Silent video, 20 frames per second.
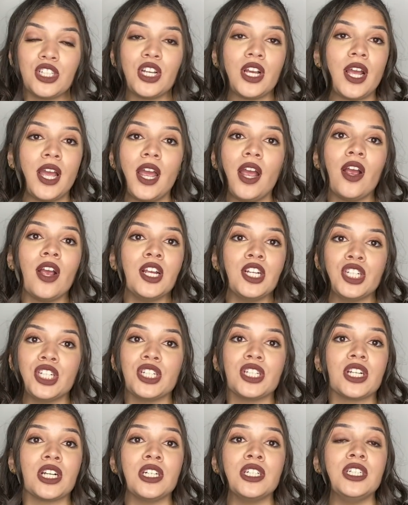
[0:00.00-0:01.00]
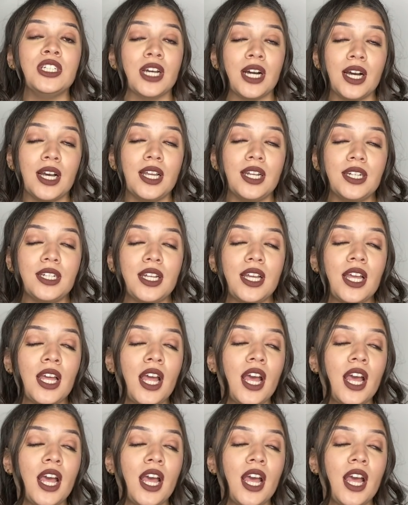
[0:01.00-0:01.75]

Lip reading: your hair is just done.